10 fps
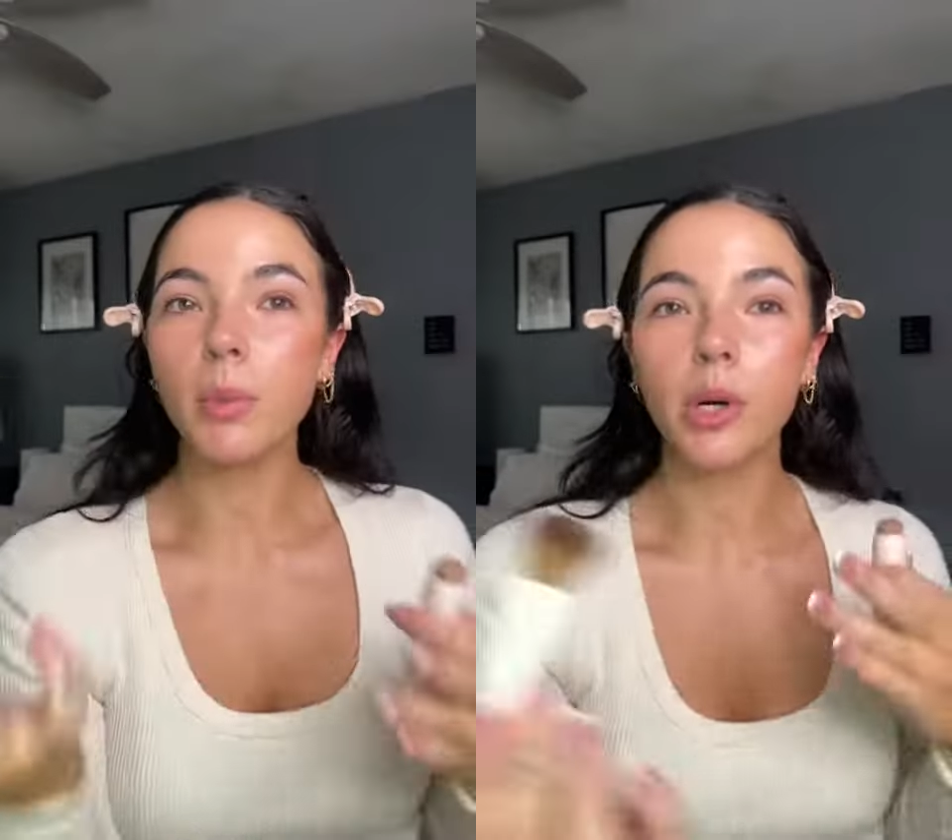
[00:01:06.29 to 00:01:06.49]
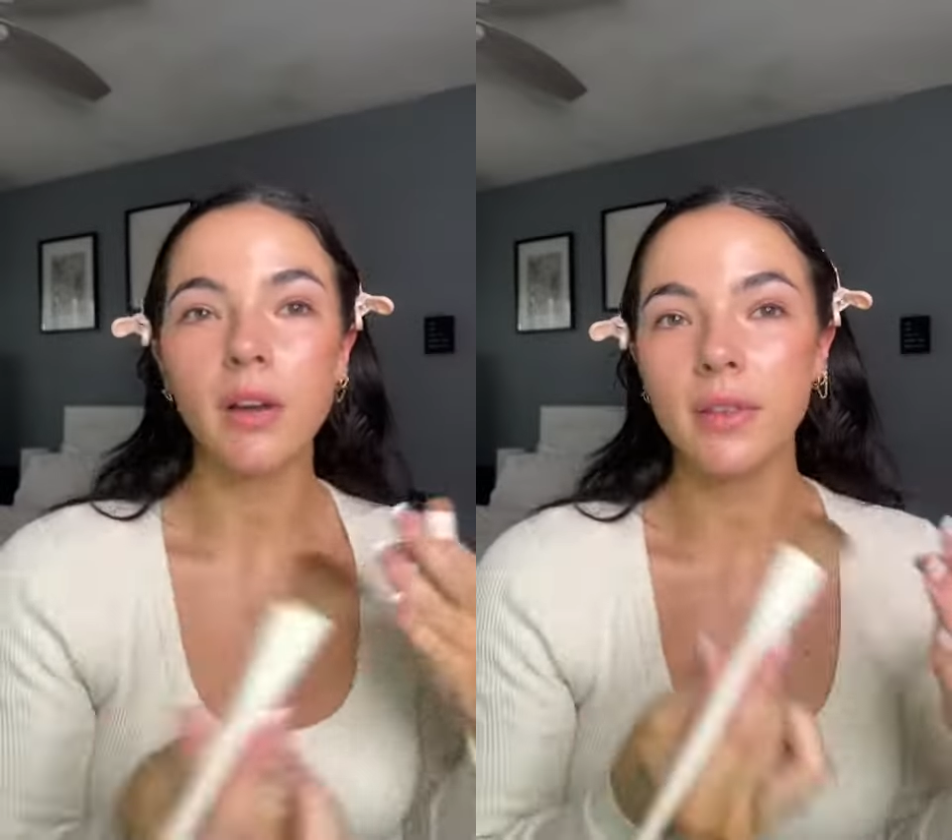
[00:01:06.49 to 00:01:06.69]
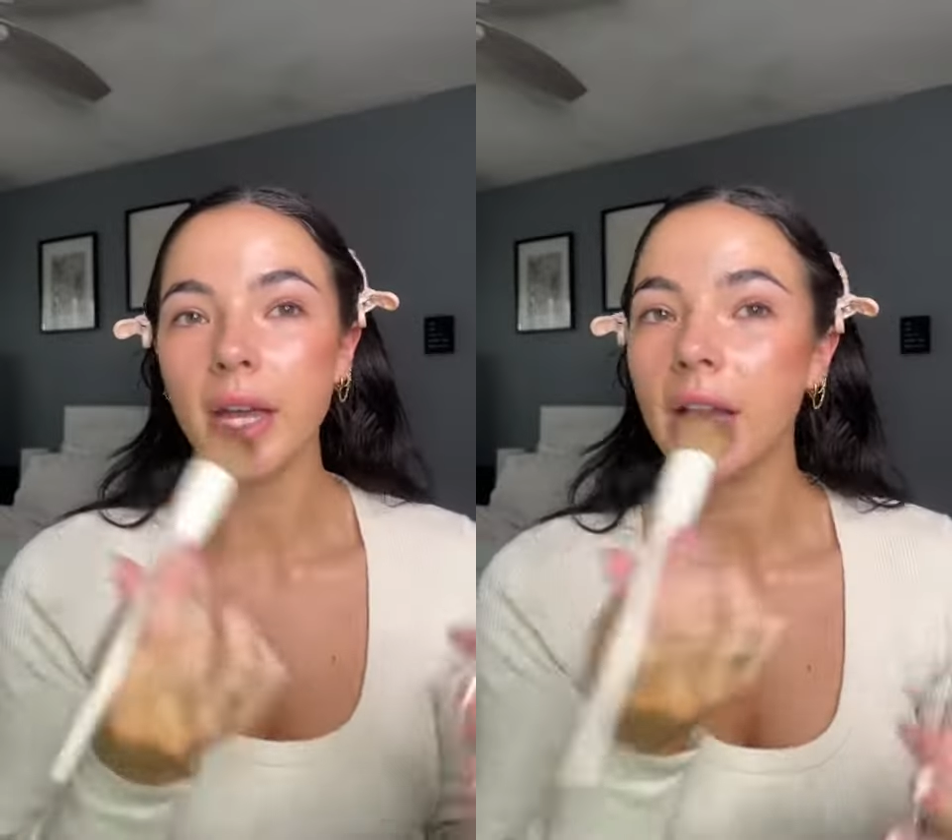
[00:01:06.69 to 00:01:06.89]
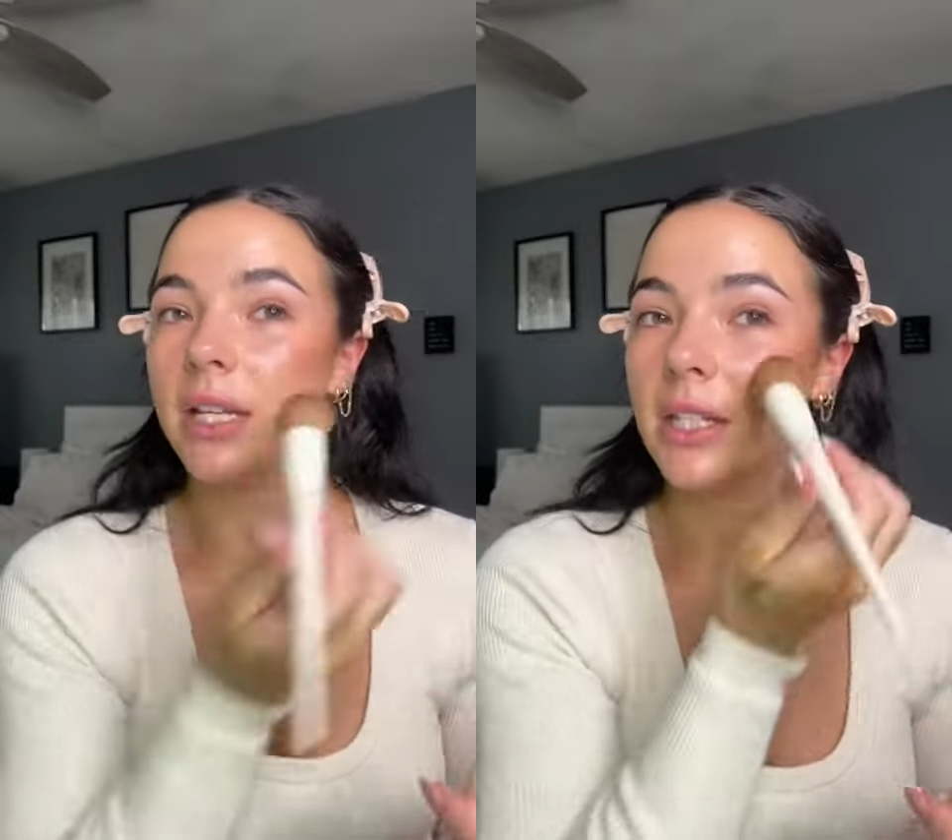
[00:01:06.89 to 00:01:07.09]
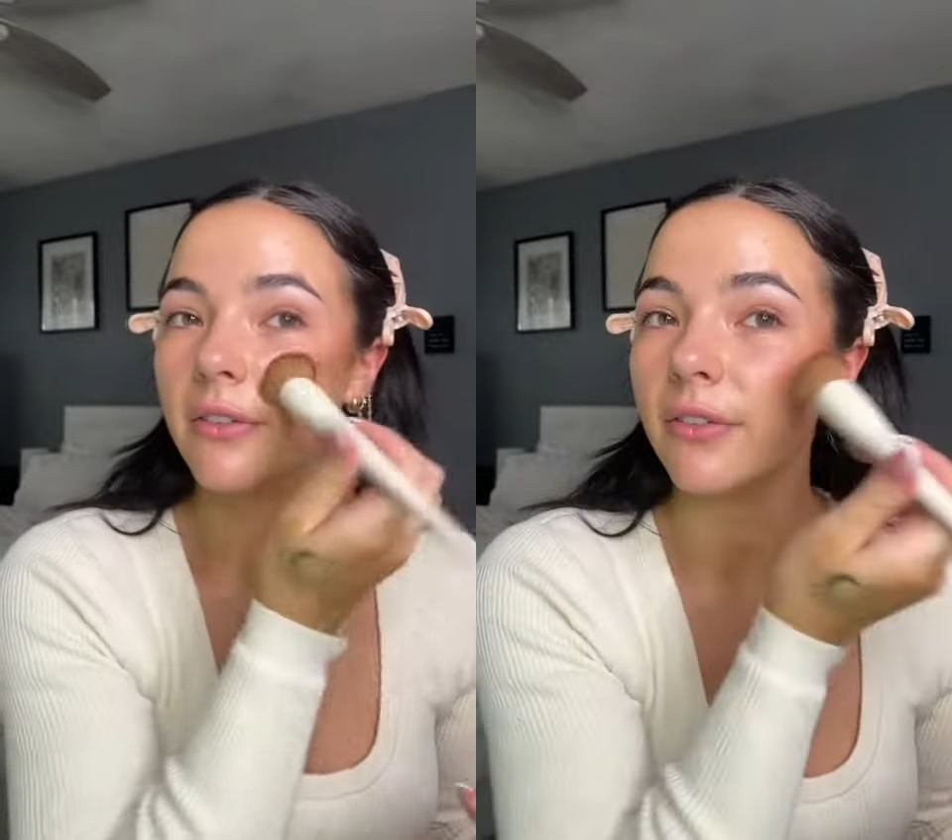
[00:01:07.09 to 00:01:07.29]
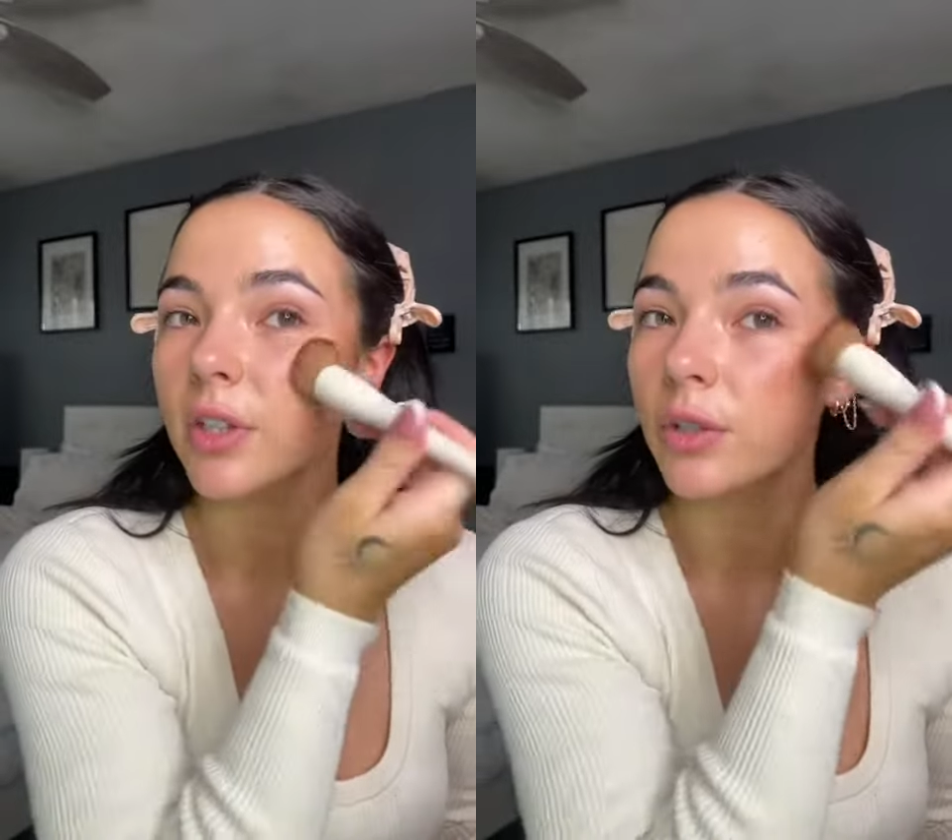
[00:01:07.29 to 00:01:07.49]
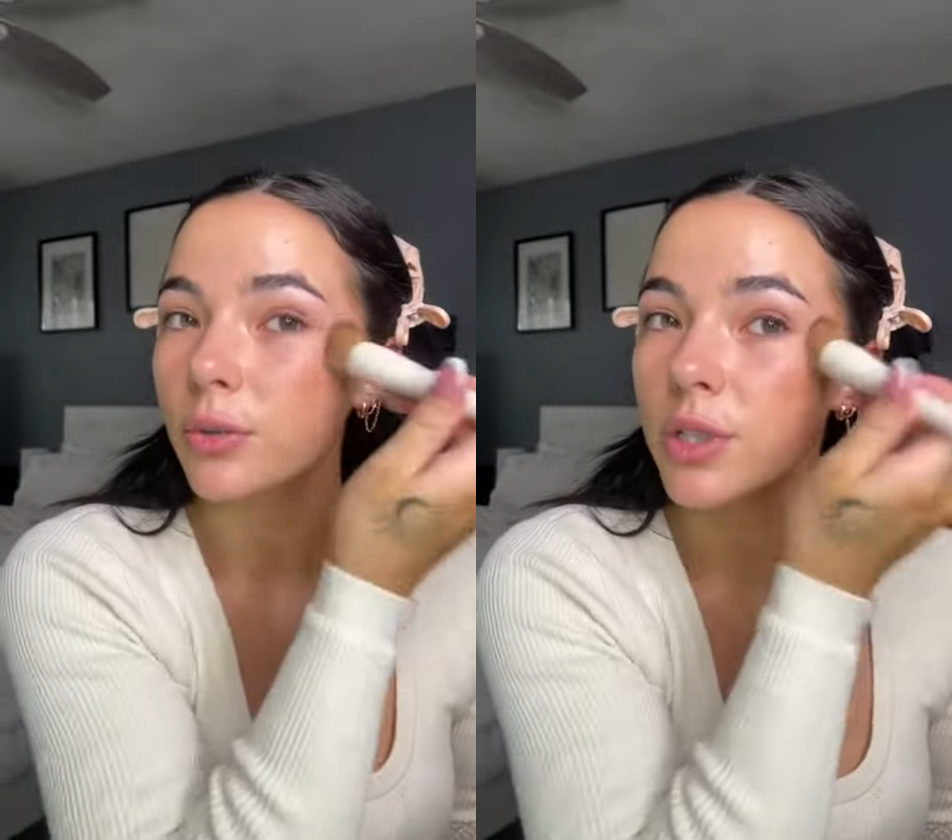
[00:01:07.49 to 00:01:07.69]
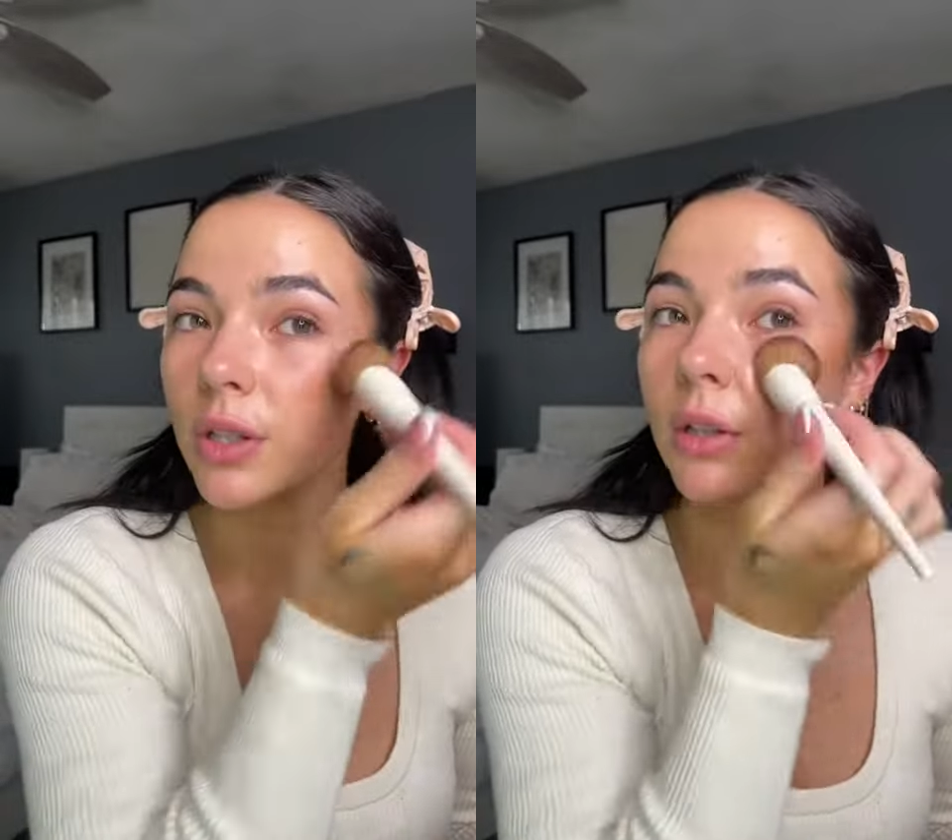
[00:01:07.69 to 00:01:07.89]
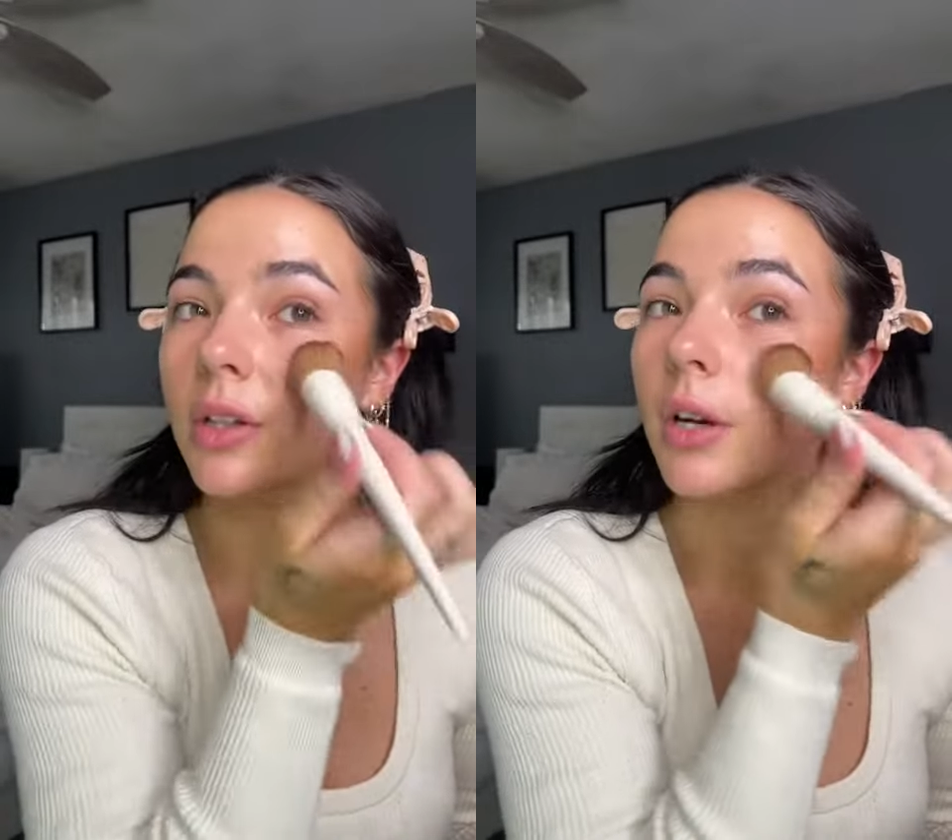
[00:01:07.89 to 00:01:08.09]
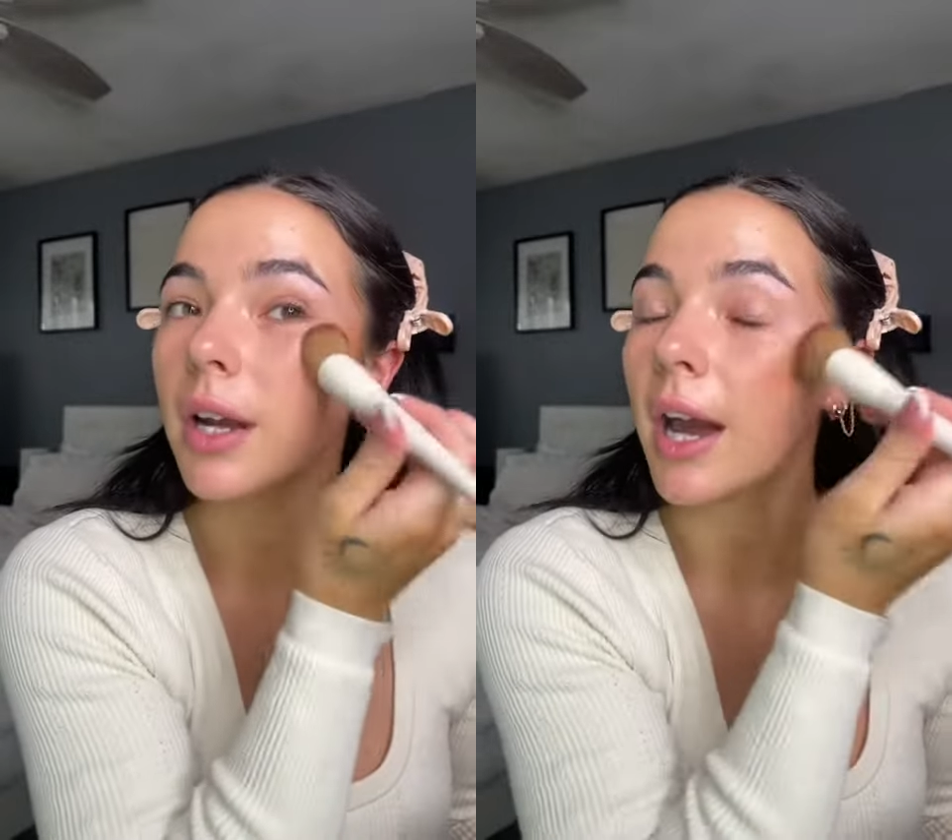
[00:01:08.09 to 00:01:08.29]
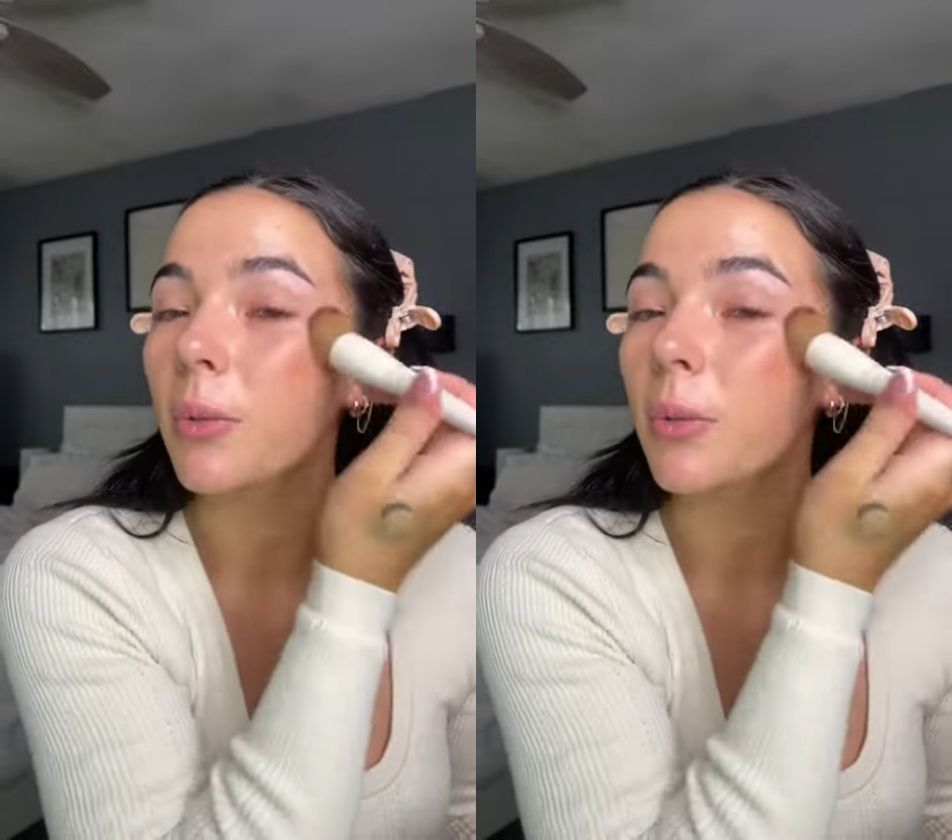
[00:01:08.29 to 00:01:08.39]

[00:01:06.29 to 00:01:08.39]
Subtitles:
more of like a diffused look.